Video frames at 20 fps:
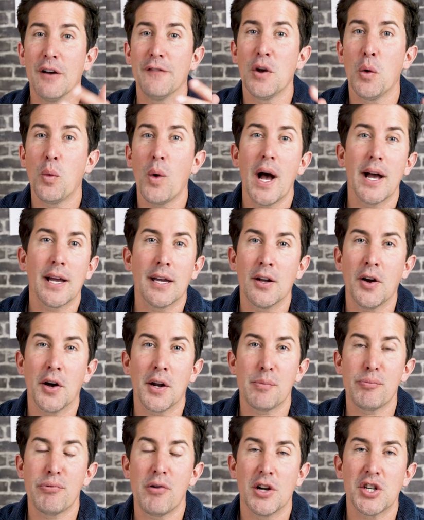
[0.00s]
if you're working on a
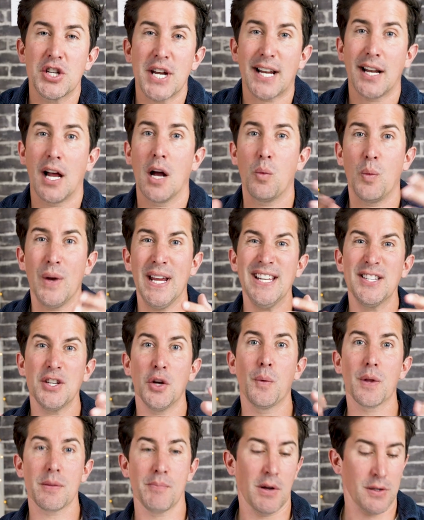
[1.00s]
project like we do
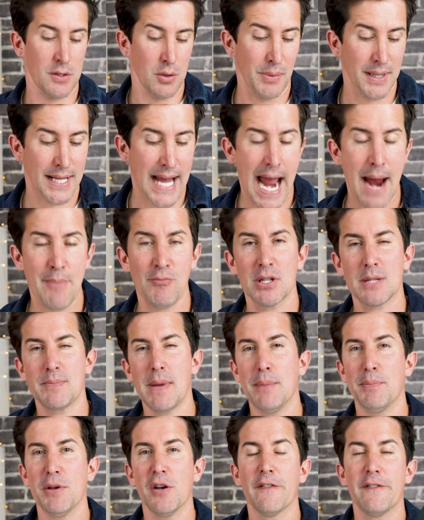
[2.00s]
with multiple cameras,
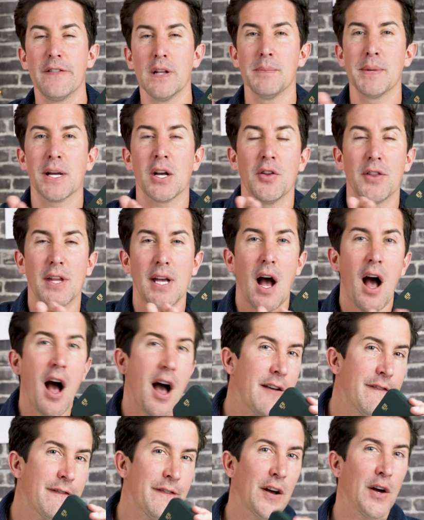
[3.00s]
maybe you're filming on the
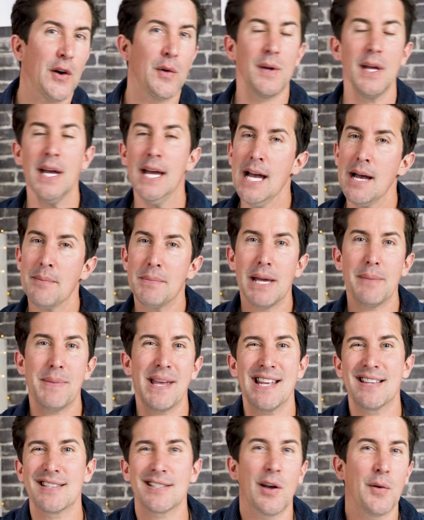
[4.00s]
iPhone, maybe a
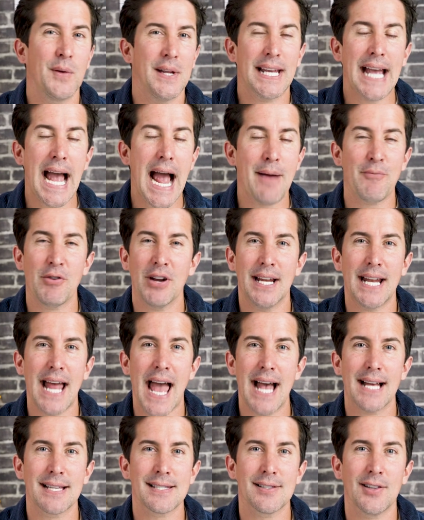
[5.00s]
Sony camera in
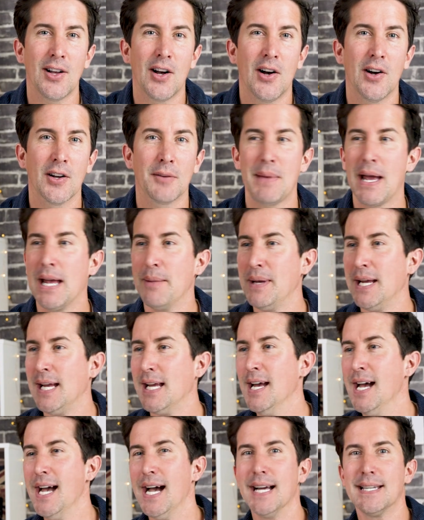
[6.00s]
S-Log, maybe
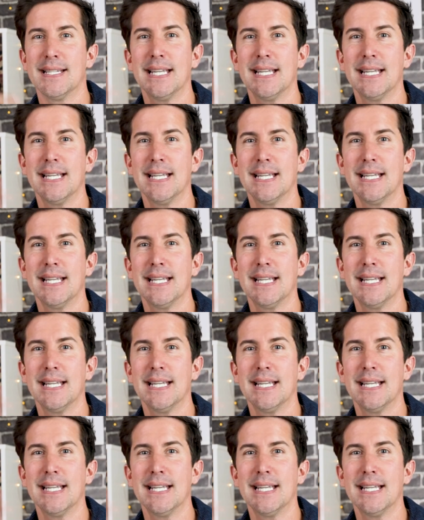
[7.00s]
a